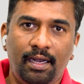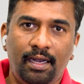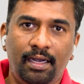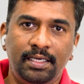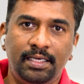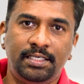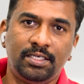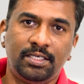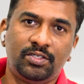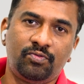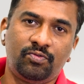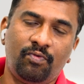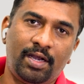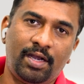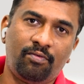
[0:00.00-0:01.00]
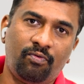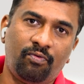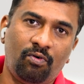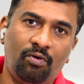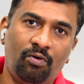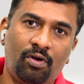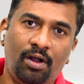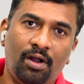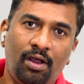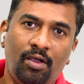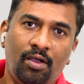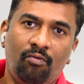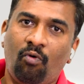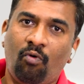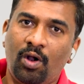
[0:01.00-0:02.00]
Licious went for
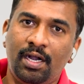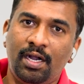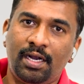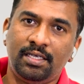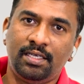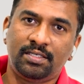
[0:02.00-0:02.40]
voluntary